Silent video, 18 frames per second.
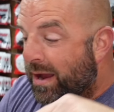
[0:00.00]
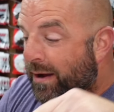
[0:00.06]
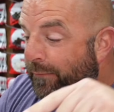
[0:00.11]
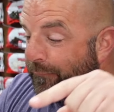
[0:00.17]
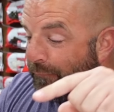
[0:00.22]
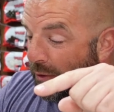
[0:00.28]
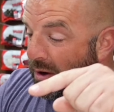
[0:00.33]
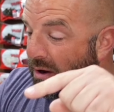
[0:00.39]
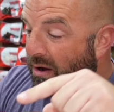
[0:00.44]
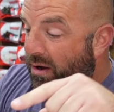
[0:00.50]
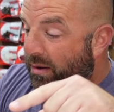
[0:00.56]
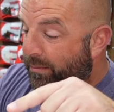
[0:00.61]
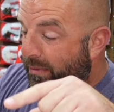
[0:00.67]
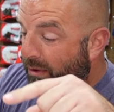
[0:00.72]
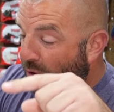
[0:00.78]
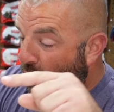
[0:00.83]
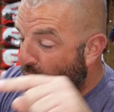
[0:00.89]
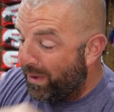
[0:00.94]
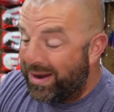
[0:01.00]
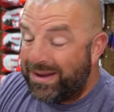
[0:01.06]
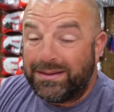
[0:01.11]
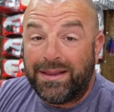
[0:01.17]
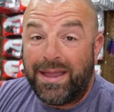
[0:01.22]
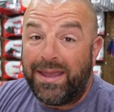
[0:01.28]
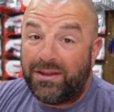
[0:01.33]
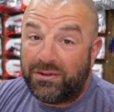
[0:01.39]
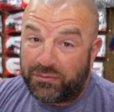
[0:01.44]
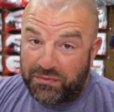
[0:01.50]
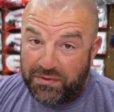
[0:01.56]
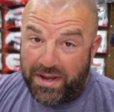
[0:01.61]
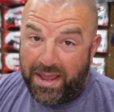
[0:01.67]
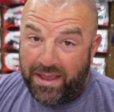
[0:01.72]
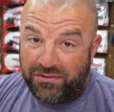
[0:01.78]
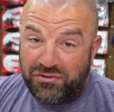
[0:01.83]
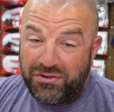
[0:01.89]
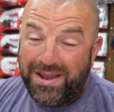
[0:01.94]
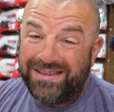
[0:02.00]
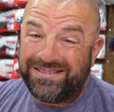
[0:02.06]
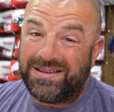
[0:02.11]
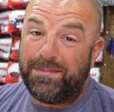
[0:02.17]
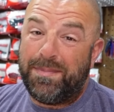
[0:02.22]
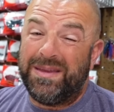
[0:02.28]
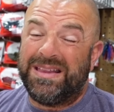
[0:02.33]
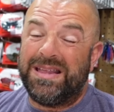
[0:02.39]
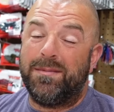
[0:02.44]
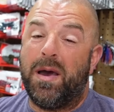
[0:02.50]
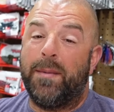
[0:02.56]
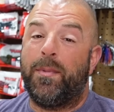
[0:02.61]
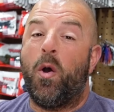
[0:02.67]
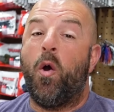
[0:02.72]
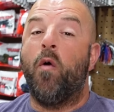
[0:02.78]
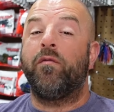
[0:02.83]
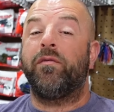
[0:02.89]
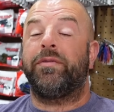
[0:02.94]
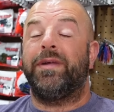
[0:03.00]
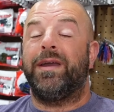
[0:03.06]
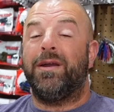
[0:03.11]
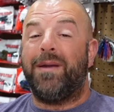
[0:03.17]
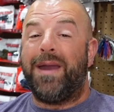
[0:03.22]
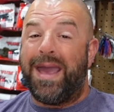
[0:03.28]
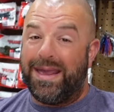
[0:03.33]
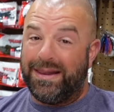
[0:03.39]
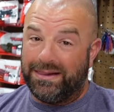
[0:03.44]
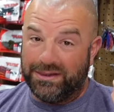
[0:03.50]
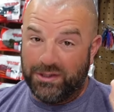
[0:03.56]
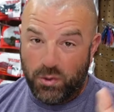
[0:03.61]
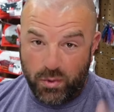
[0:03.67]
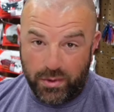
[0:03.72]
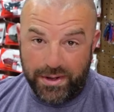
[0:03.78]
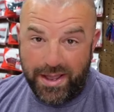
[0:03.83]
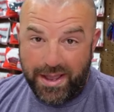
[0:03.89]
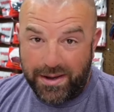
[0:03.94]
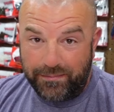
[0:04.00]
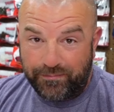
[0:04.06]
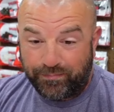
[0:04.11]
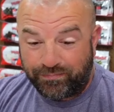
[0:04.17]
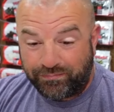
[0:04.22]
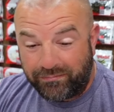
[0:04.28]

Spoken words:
from Great Lakes Finesse. You guys can pick them up over there at Lurenet.